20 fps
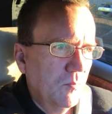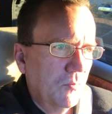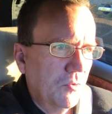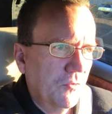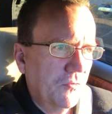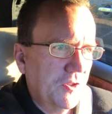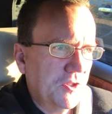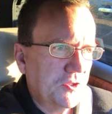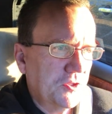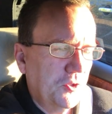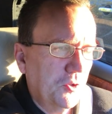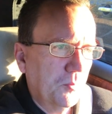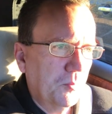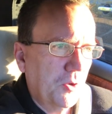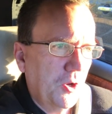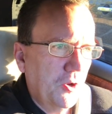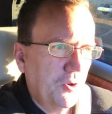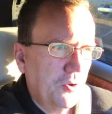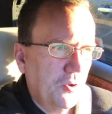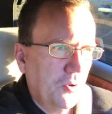provisional
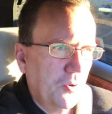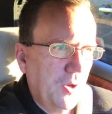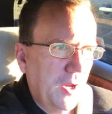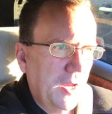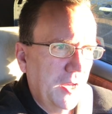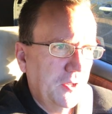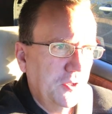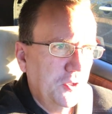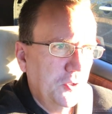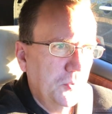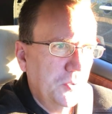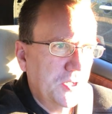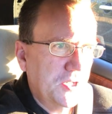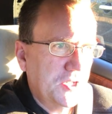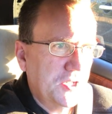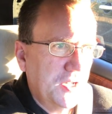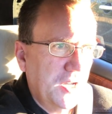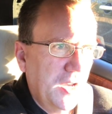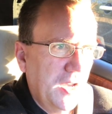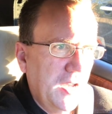broker and
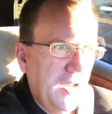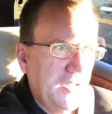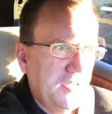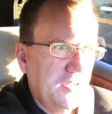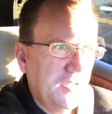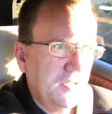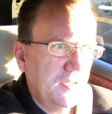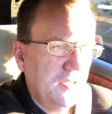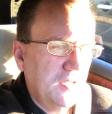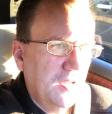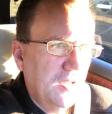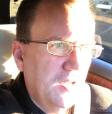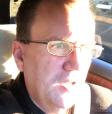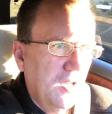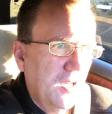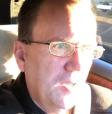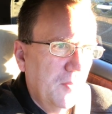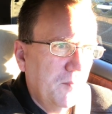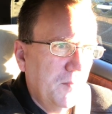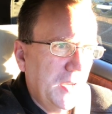newish agent
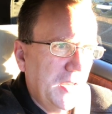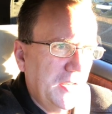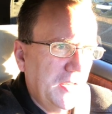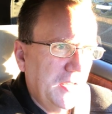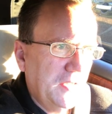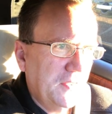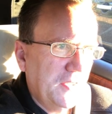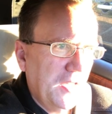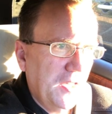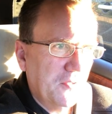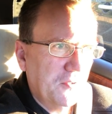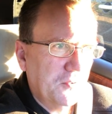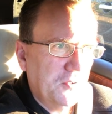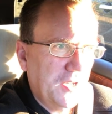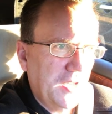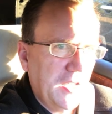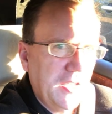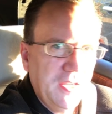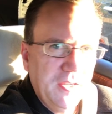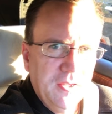meeting the other
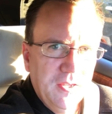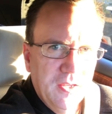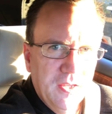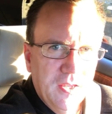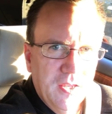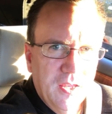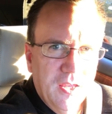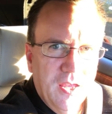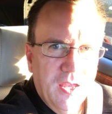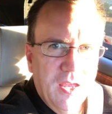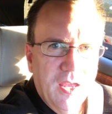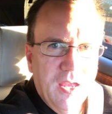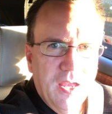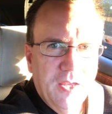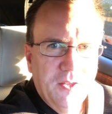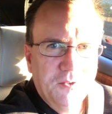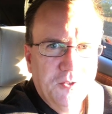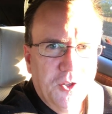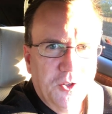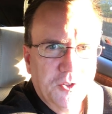day
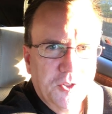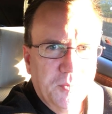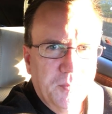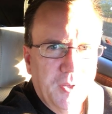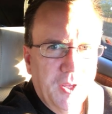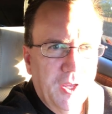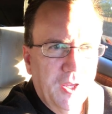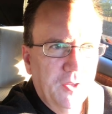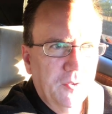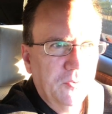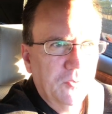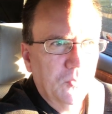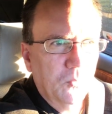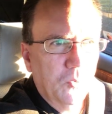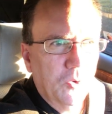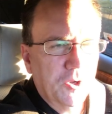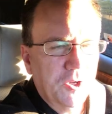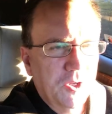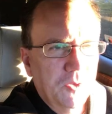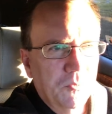and talked about
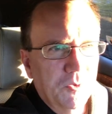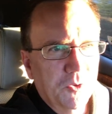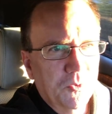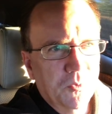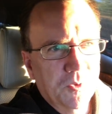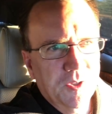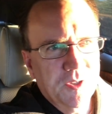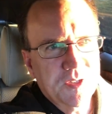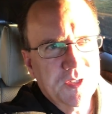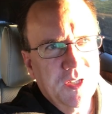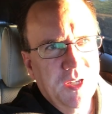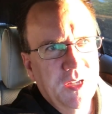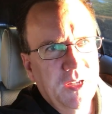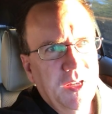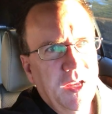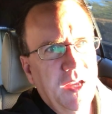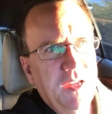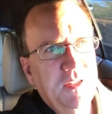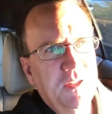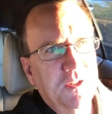working with real
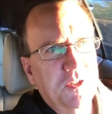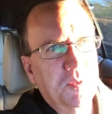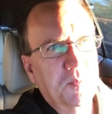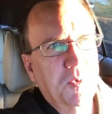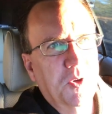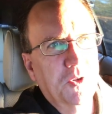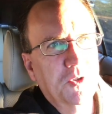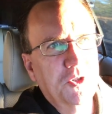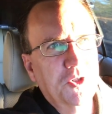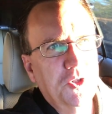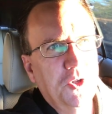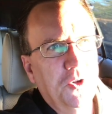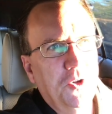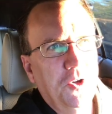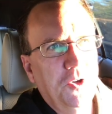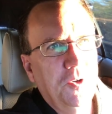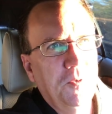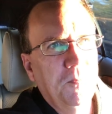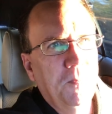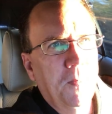estate agents
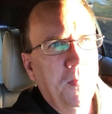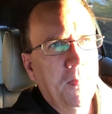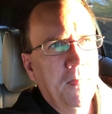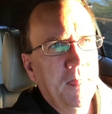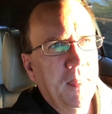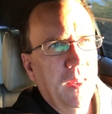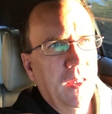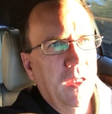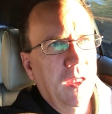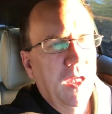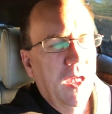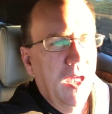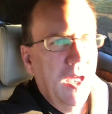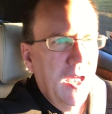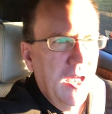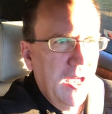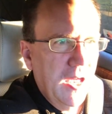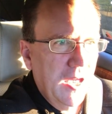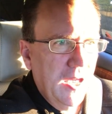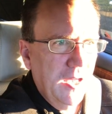brochure
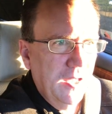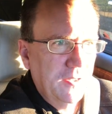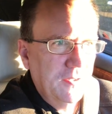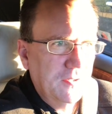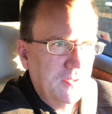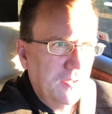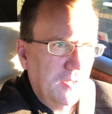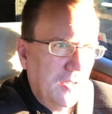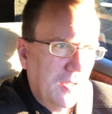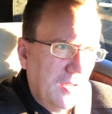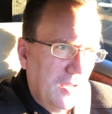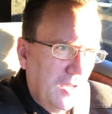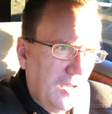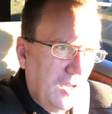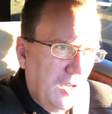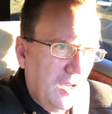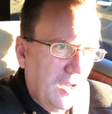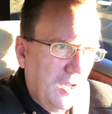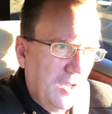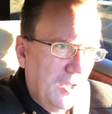and
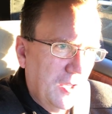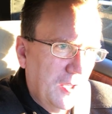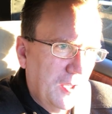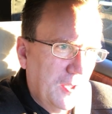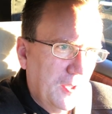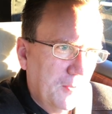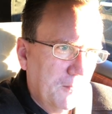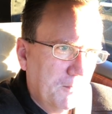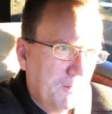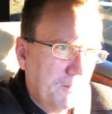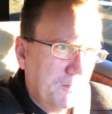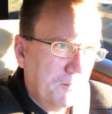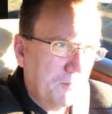an